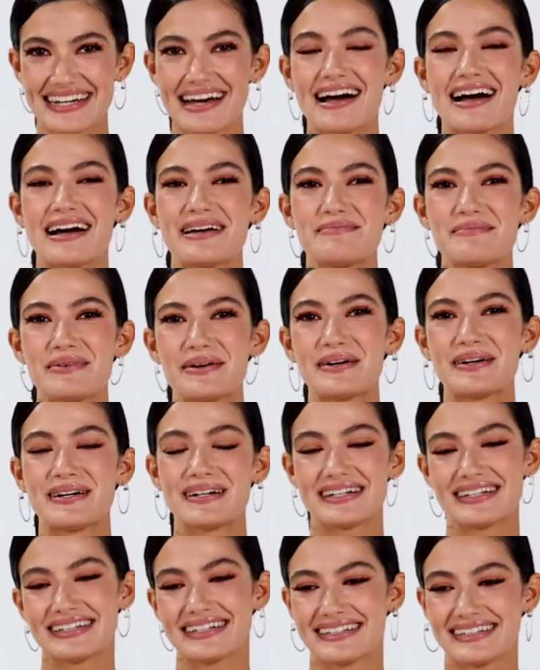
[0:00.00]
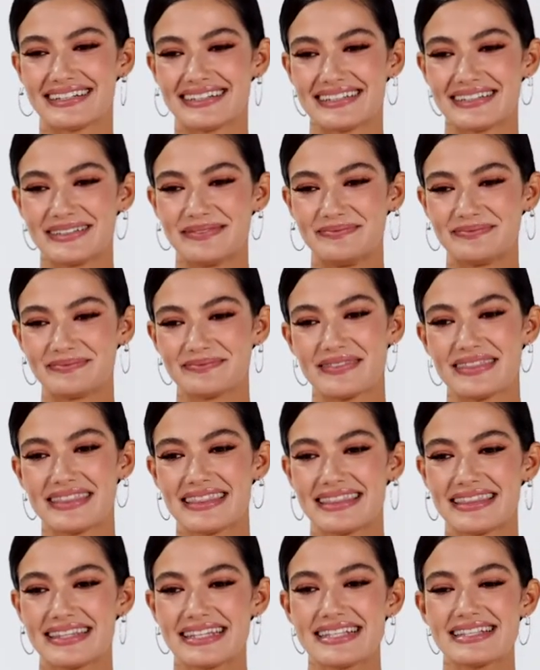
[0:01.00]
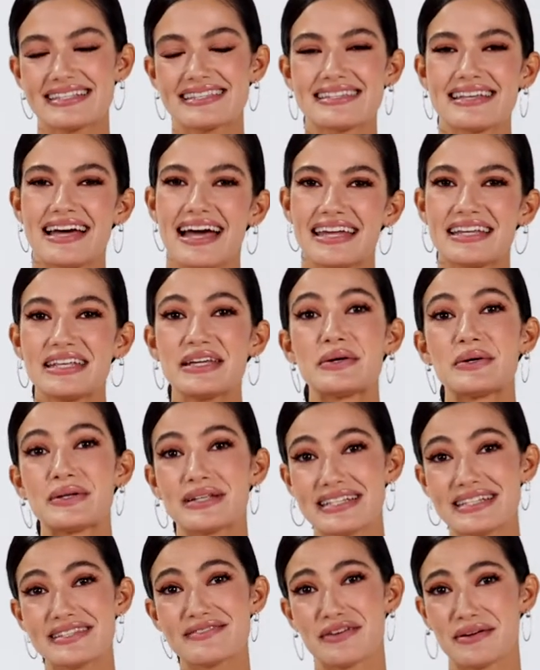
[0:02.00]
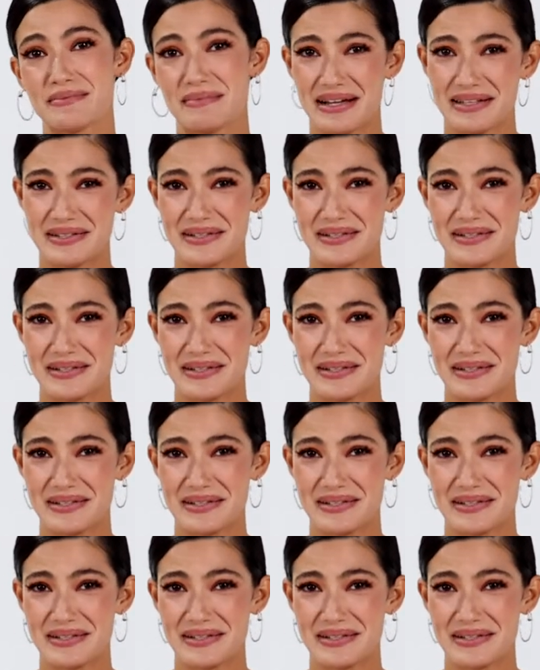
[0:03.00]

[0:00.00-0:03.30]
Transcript: I bought these tiny hoodies for my